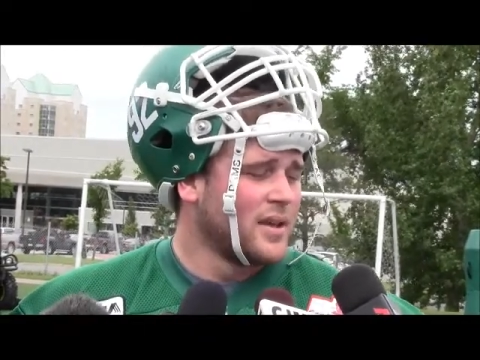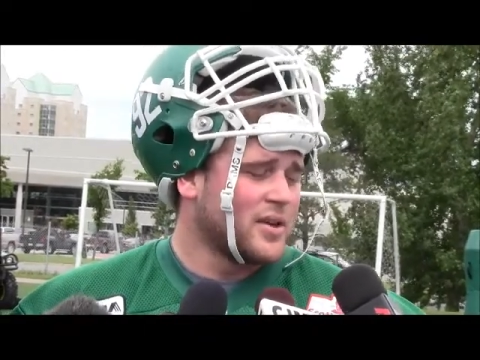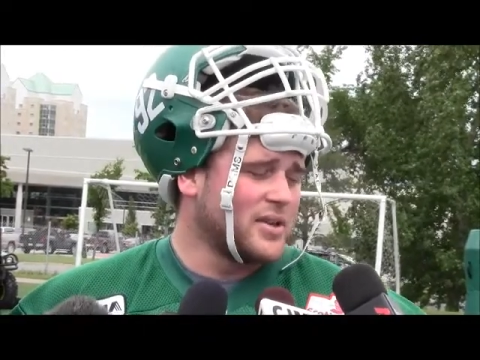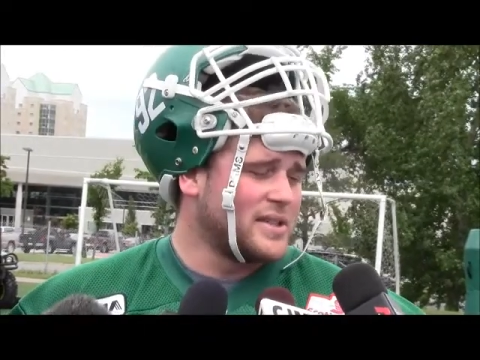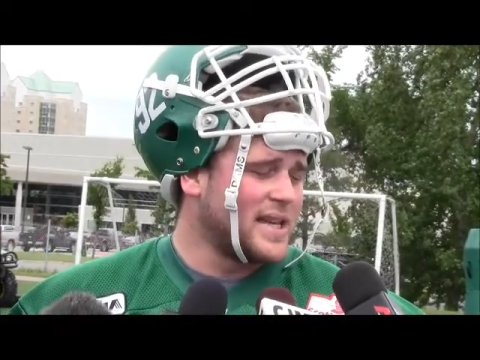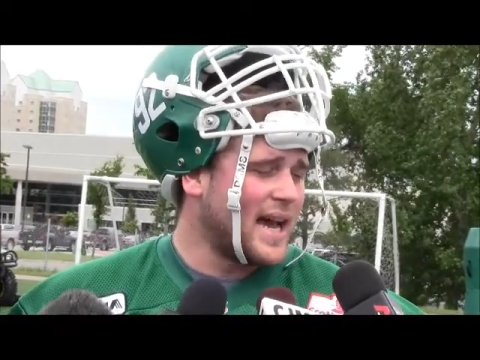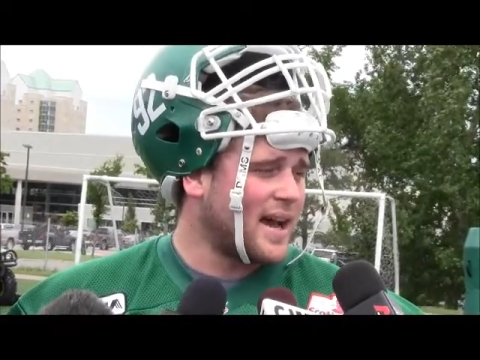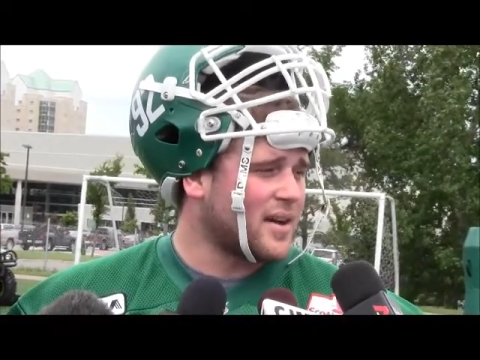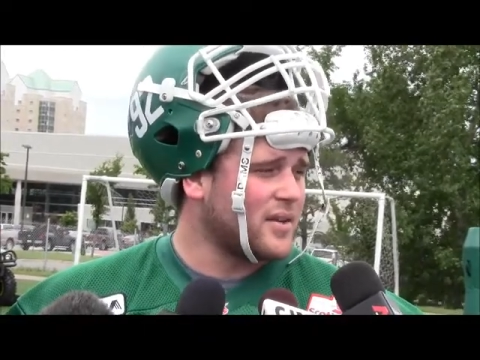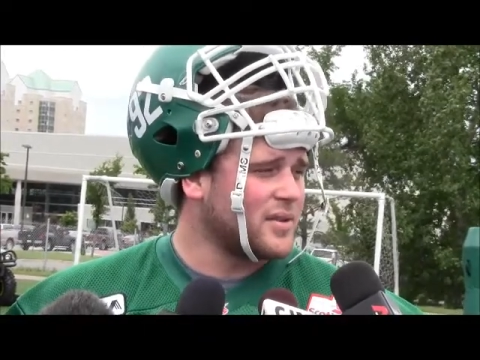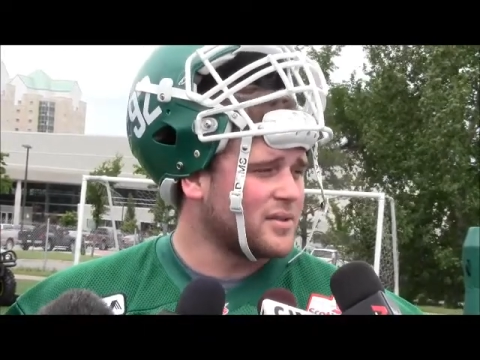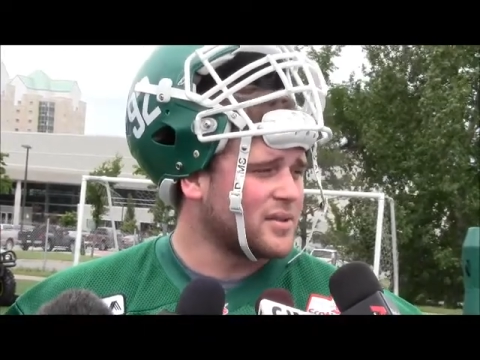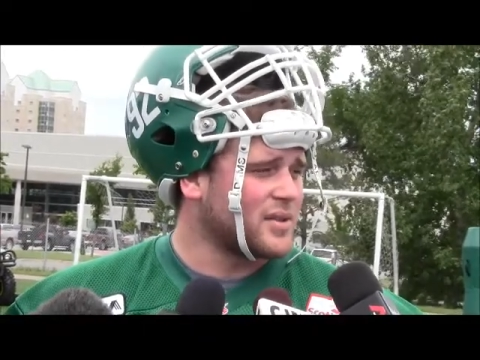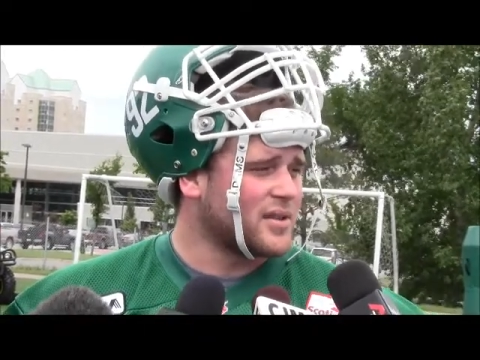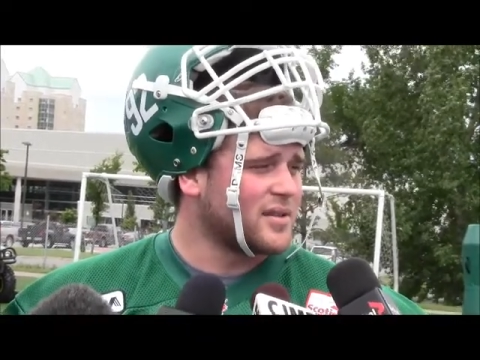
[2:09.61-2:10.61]
good
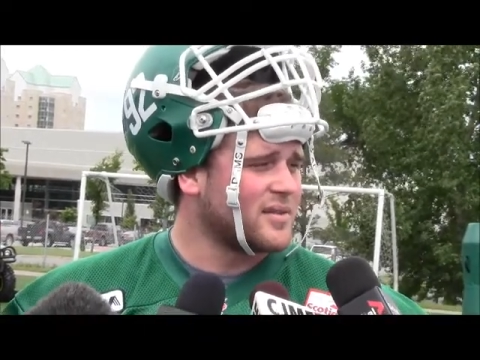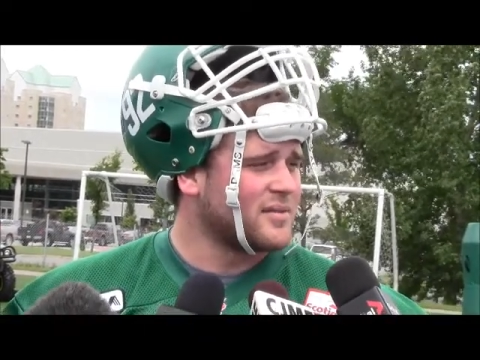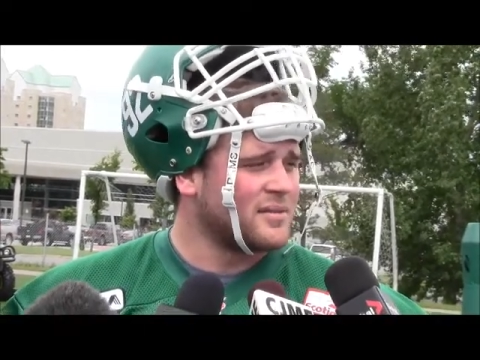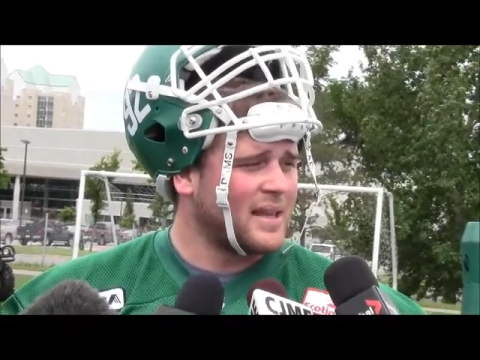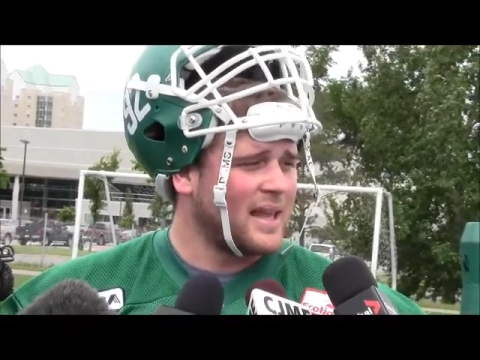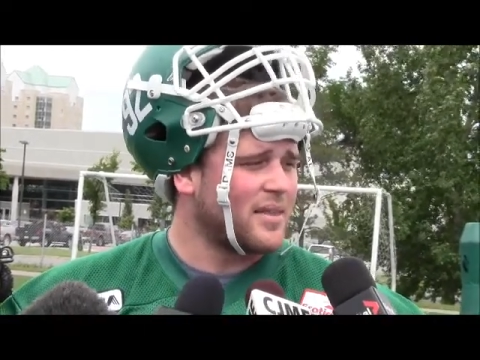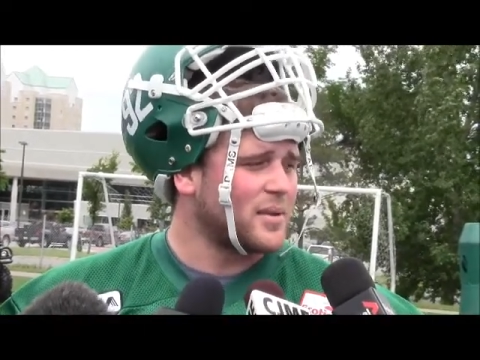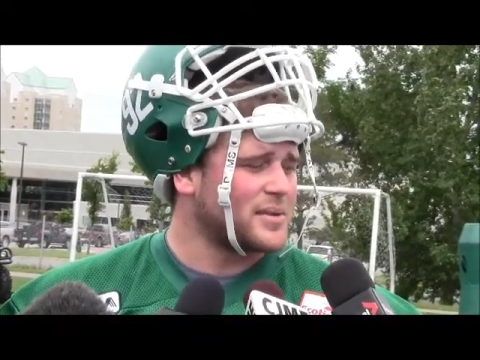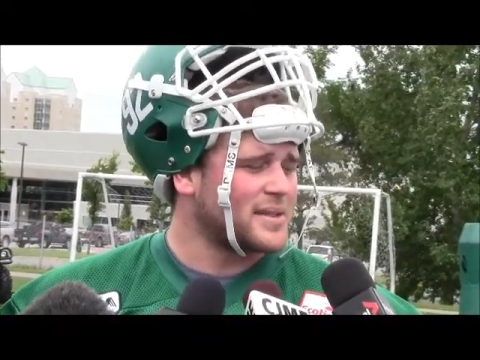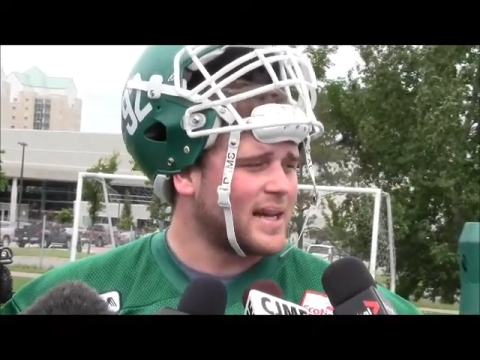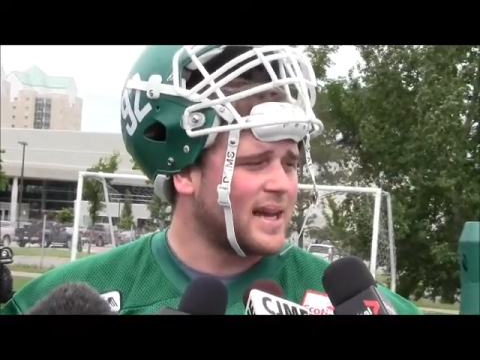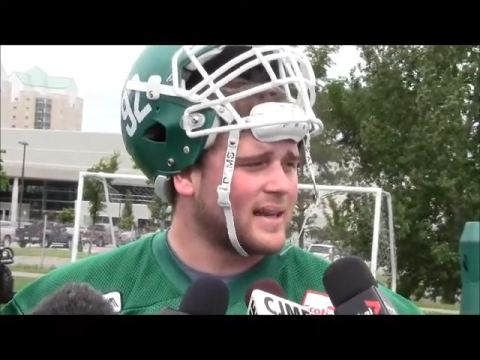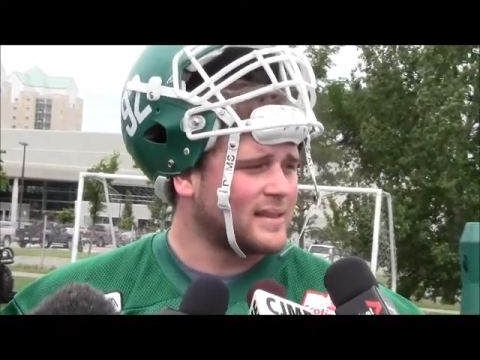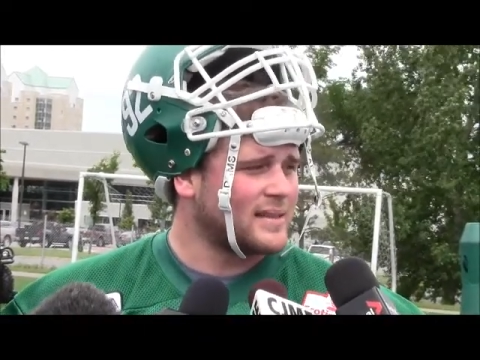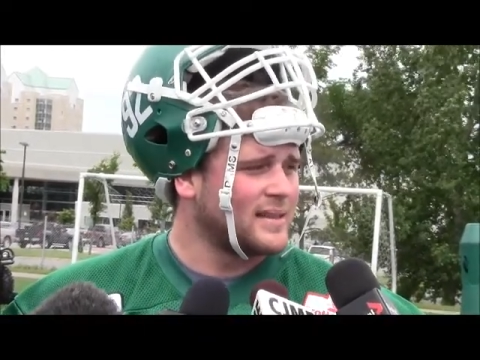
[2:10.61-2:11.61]
tackles or get those
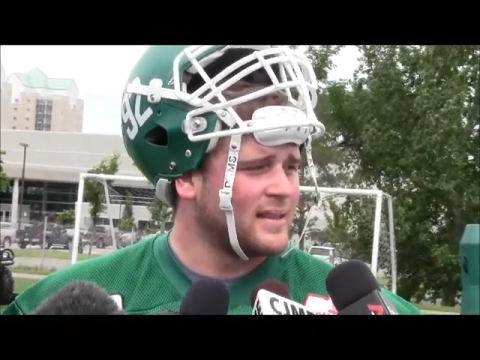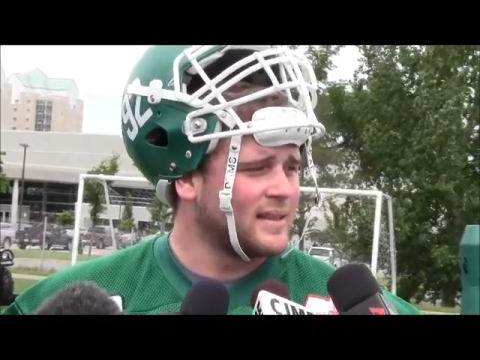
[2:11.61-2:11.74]
sacks.